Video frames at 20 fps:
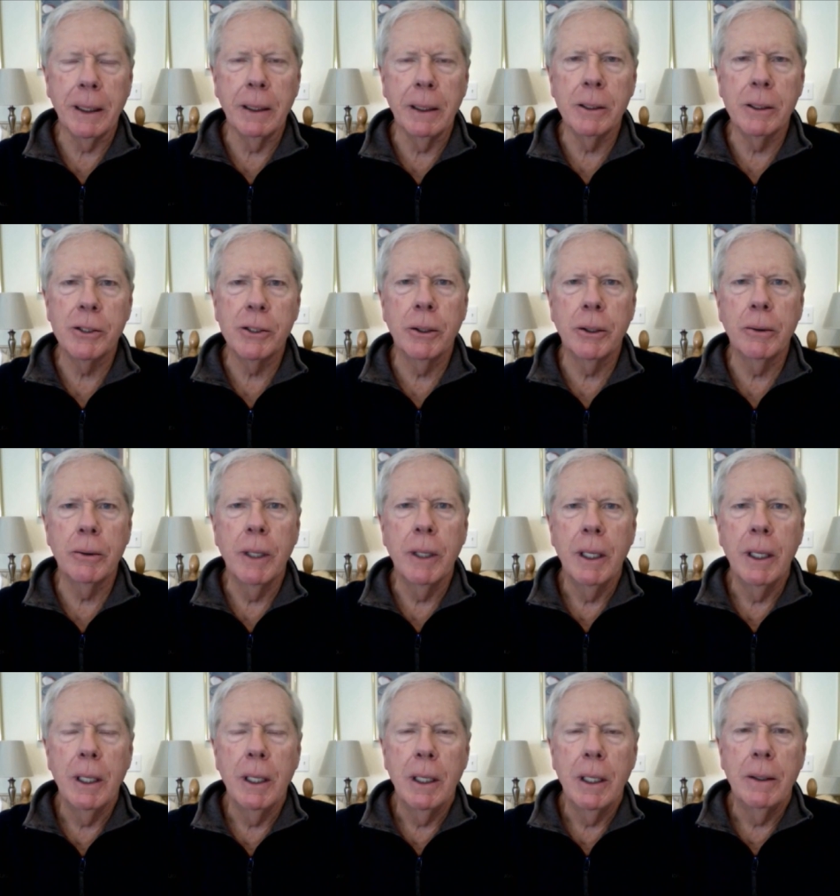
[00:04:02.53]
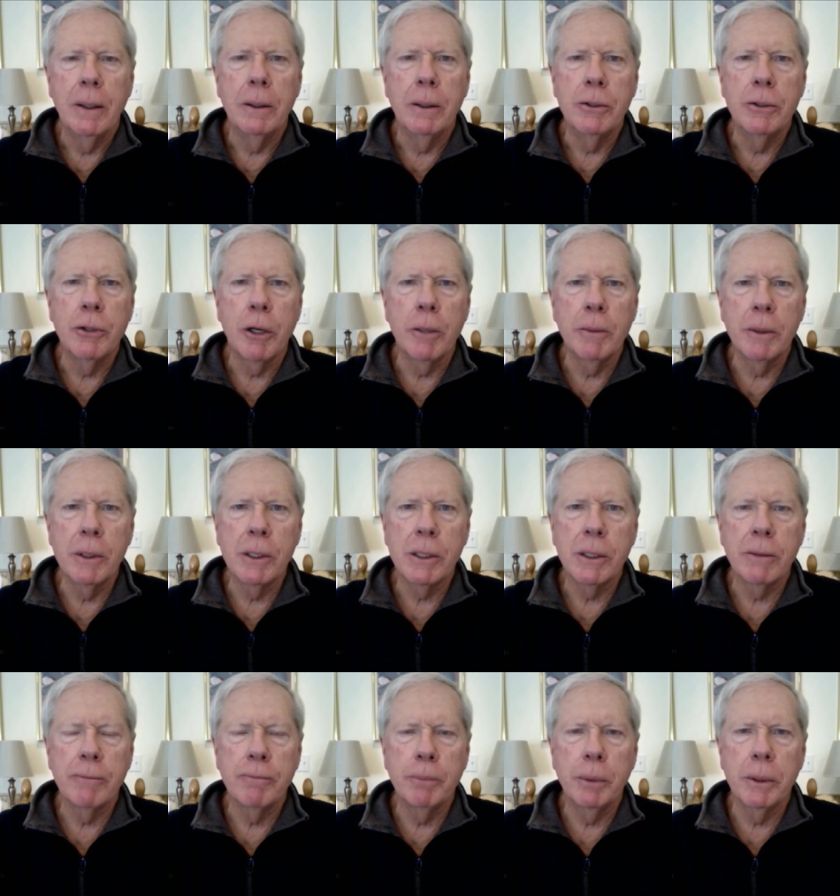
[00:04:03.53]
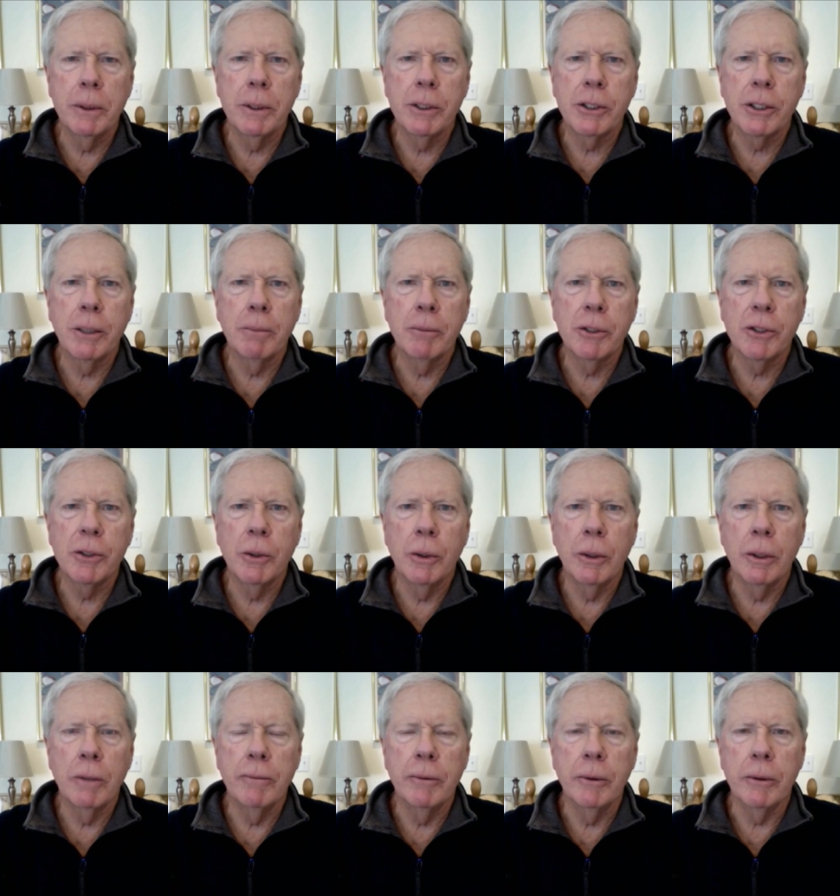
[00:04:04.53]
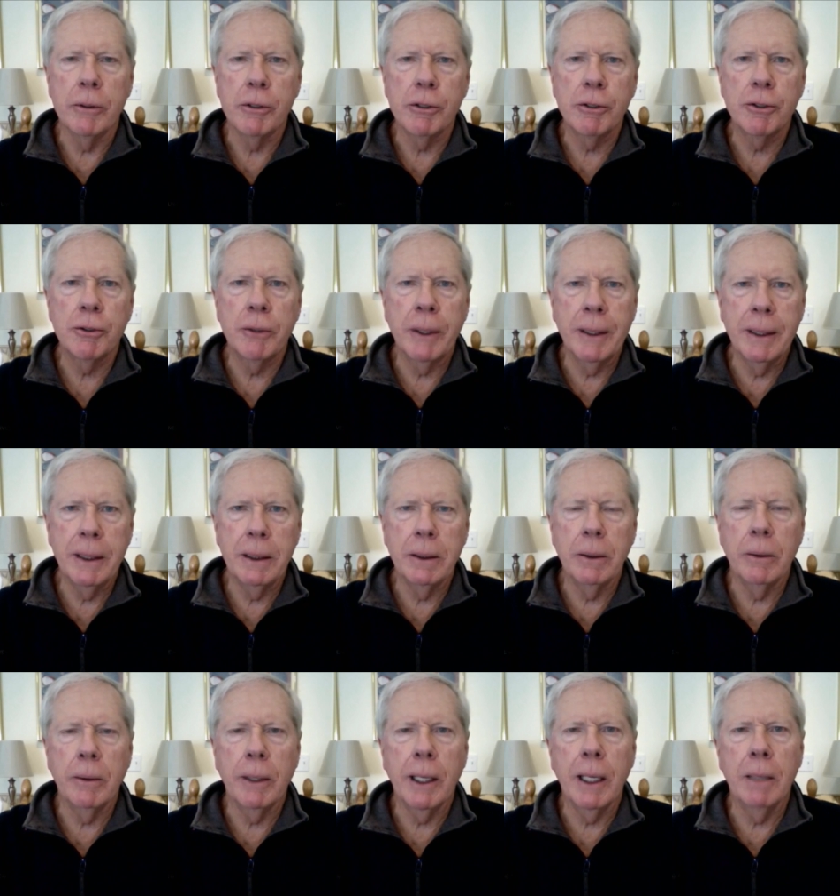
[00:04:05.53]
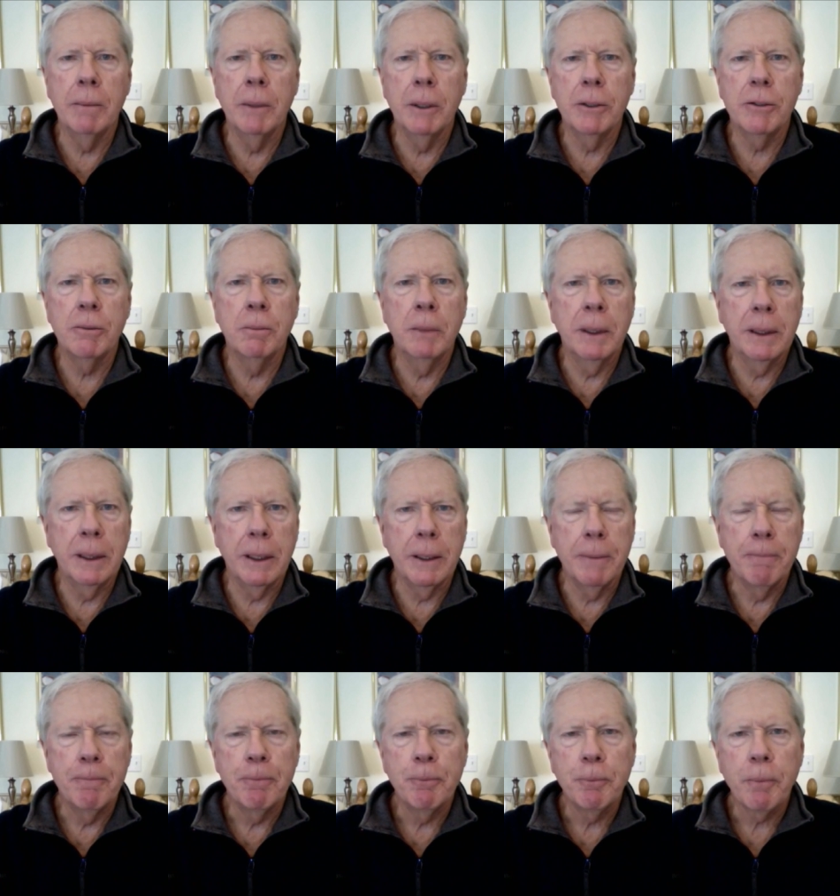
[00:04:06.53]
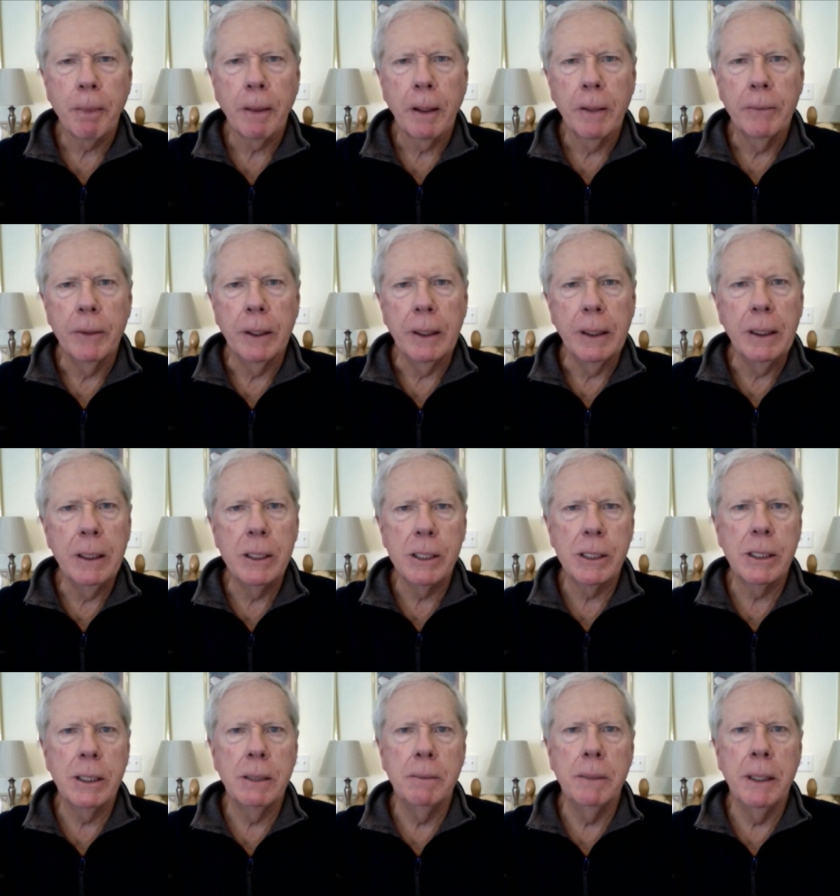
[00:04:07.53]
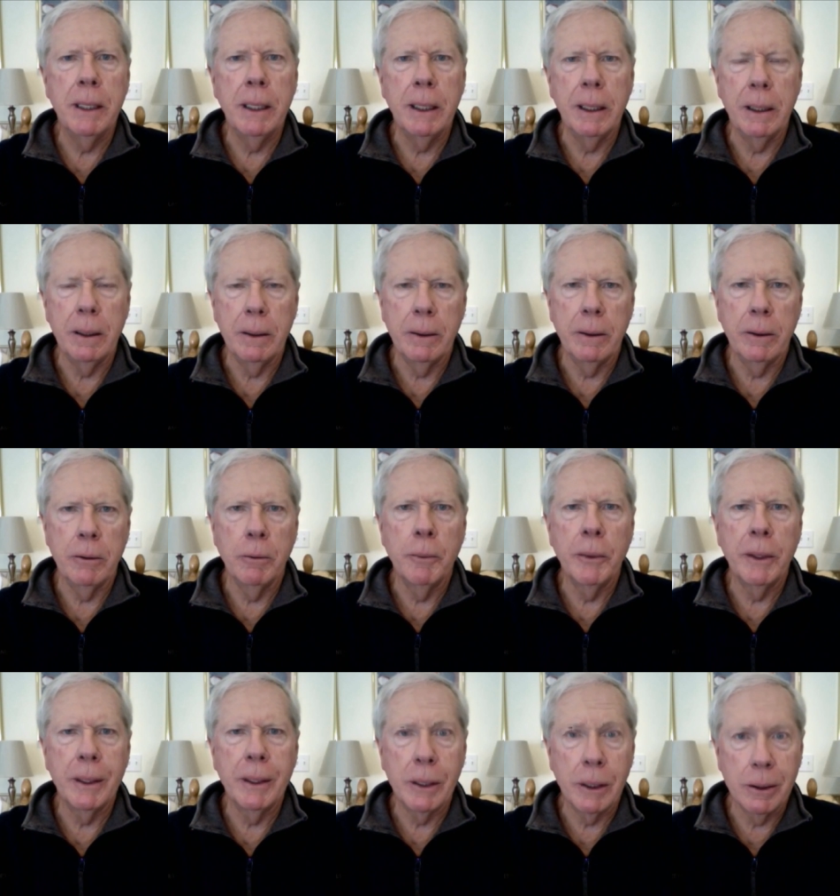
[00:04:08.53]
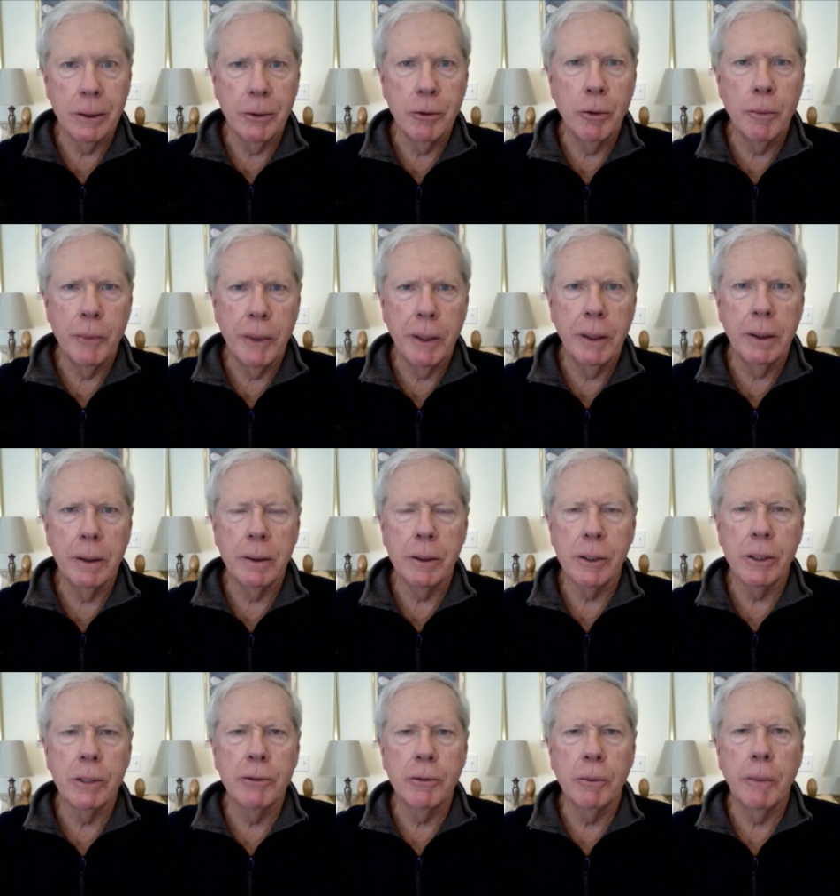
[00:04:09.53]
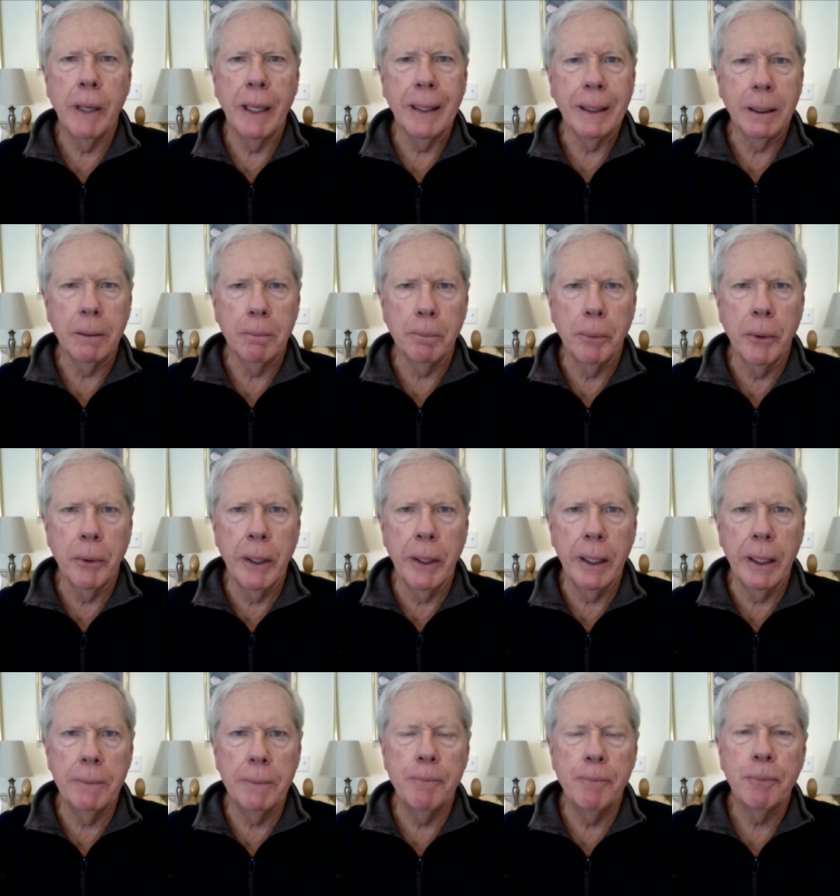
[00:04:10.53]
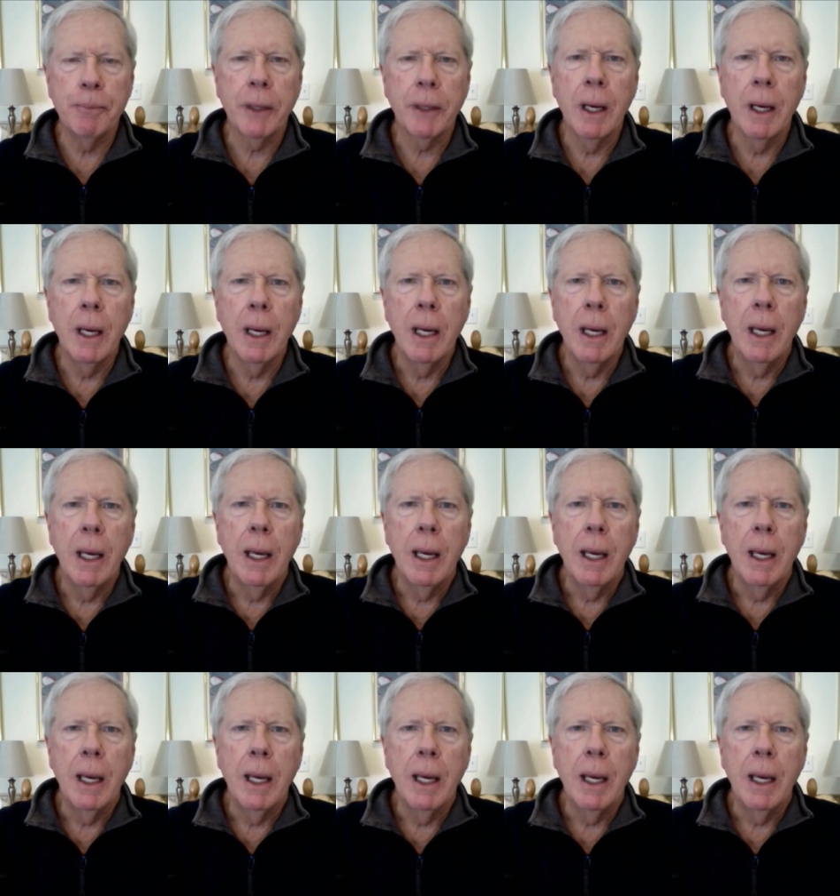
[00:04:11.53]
And so the Germans have put some sort of restraint on how much money the ECB, the European, European Central Bank, can print. Sure.